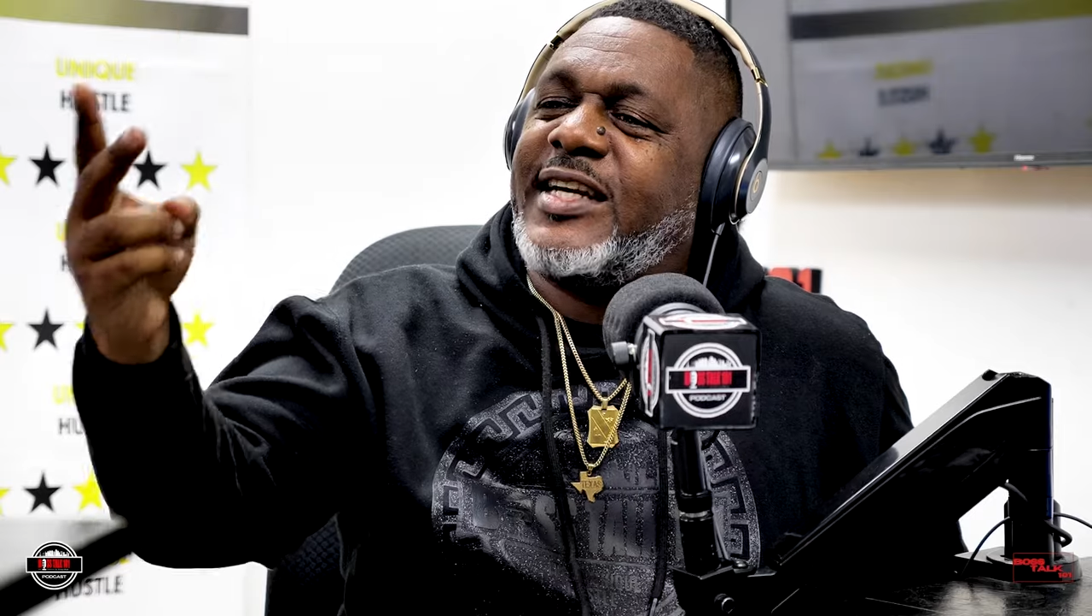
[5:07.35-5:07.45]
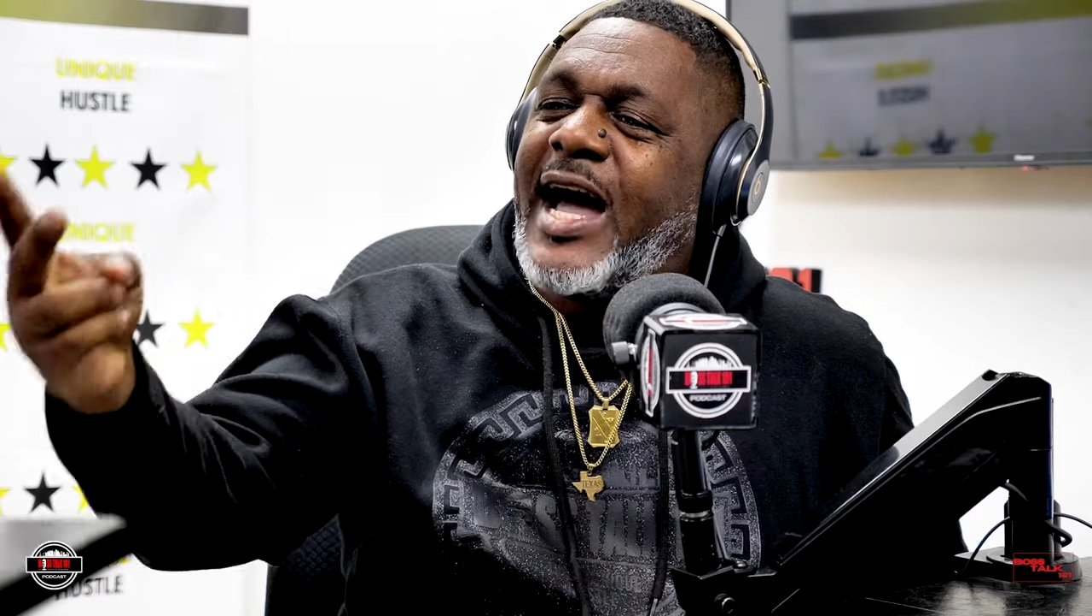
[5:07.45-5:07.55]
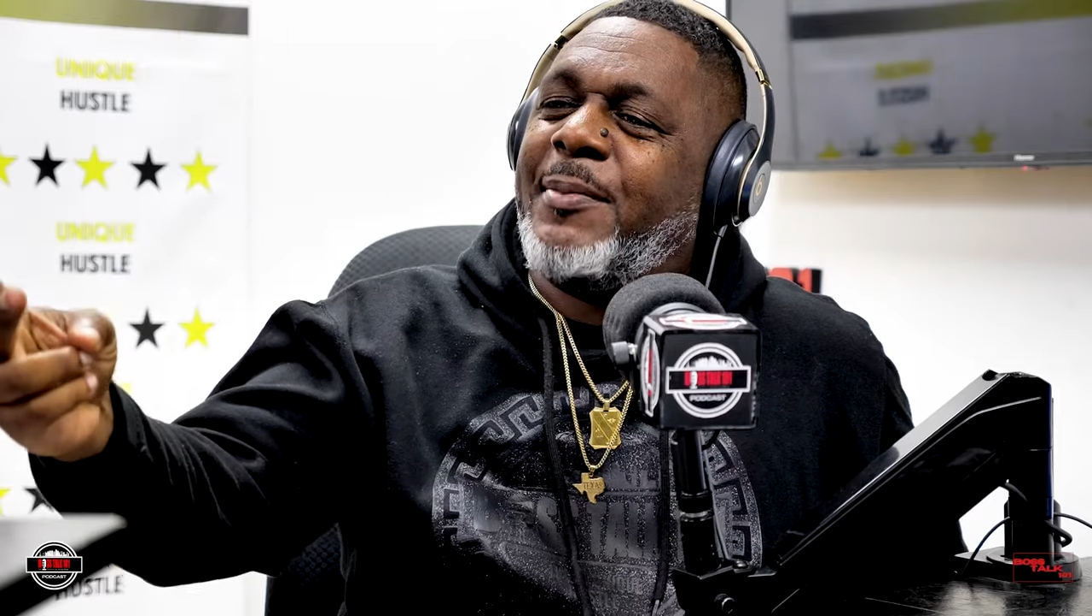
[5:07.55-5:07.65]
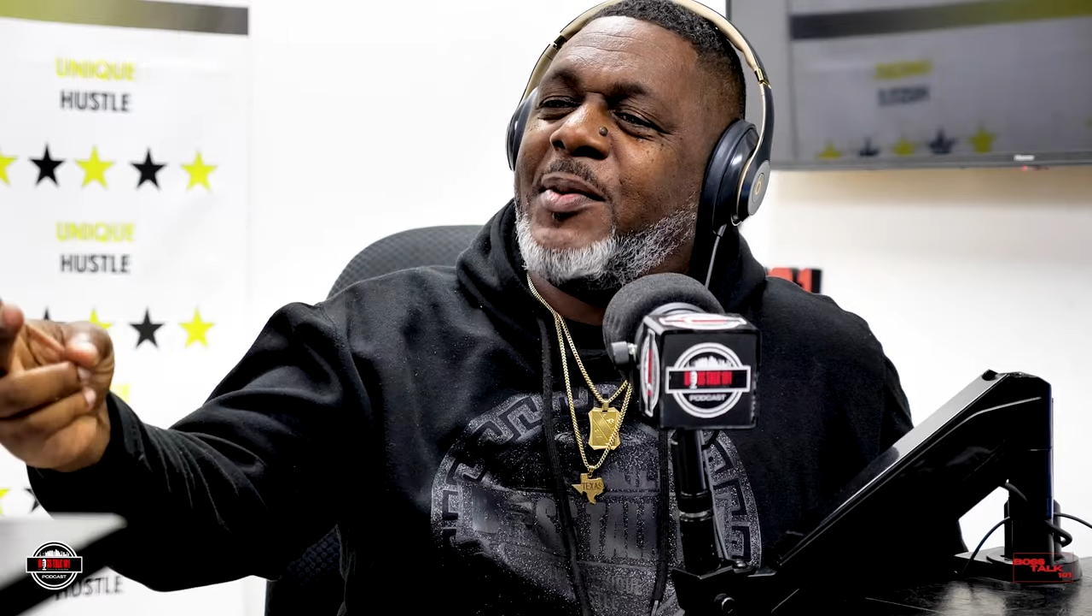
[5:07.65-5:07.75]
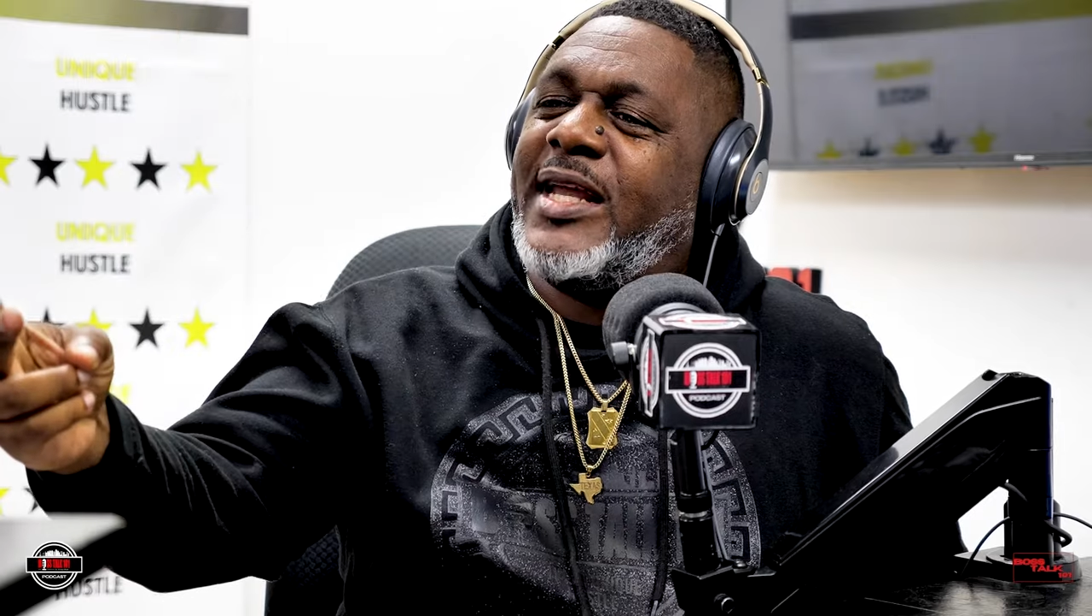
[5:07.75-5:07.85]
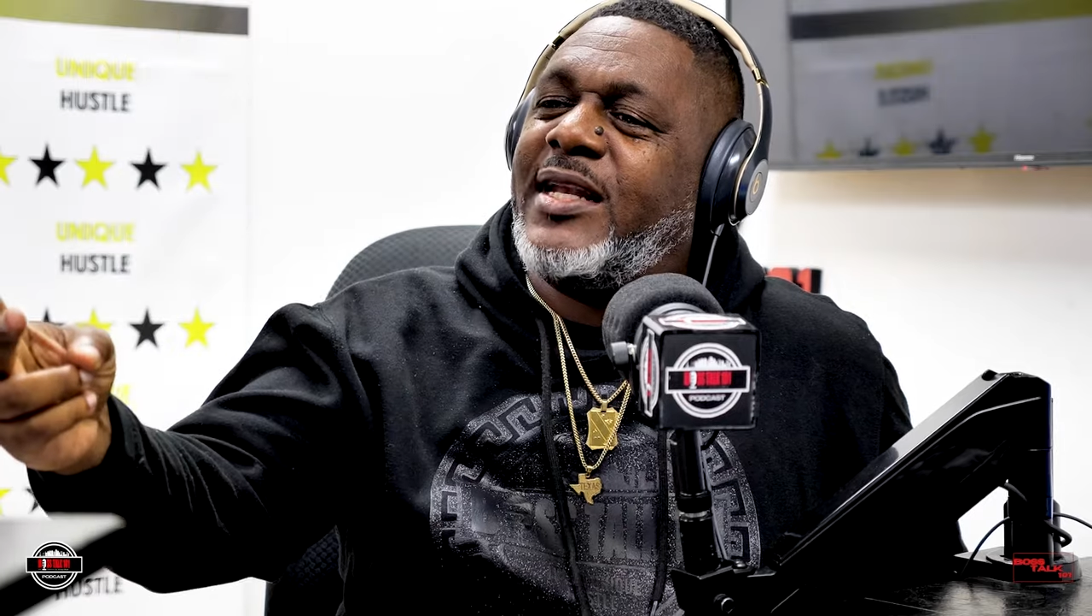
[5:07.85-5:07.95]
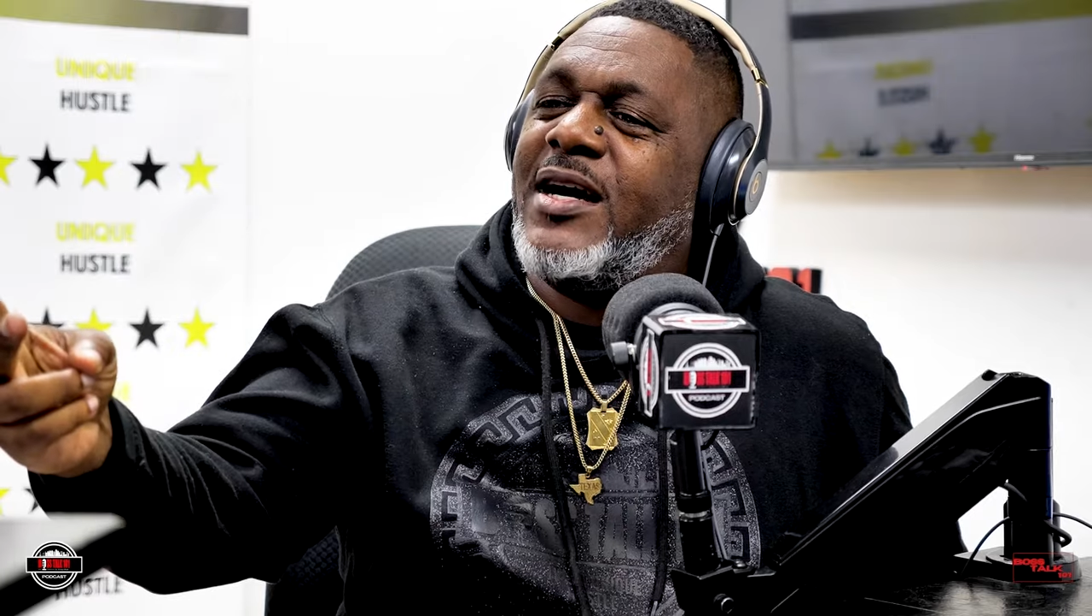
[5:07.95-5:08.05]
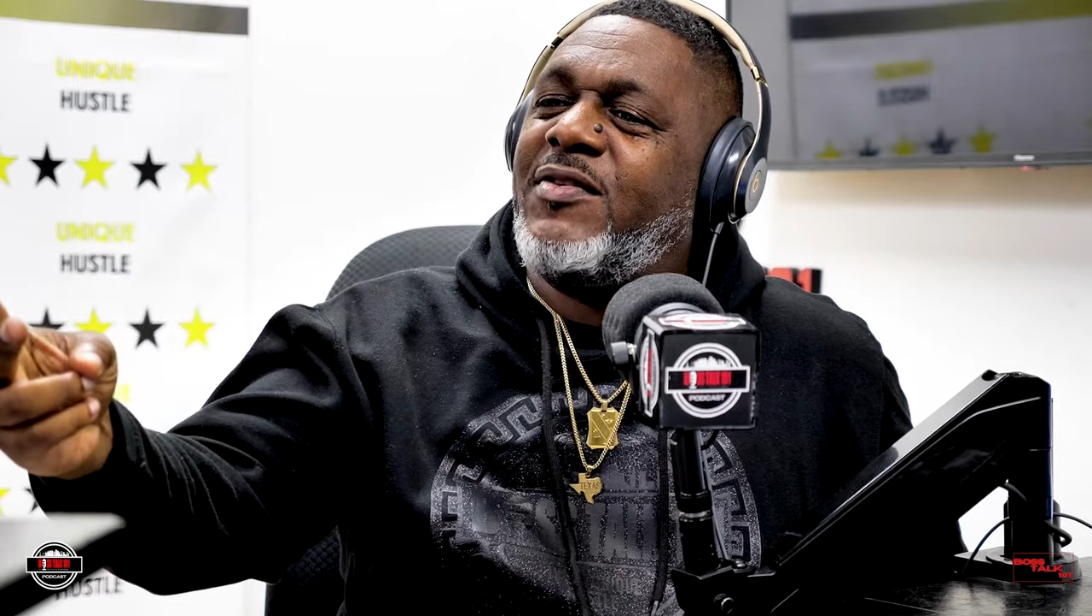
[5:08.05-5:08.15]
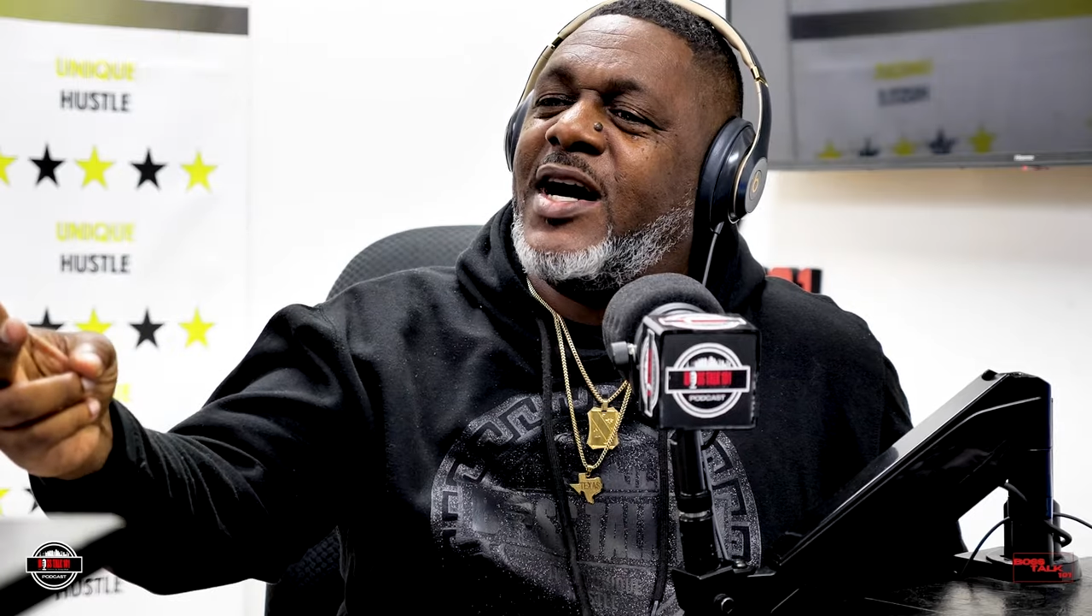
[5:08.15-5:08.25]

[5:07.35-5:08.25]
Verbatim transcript: no, agape no, love,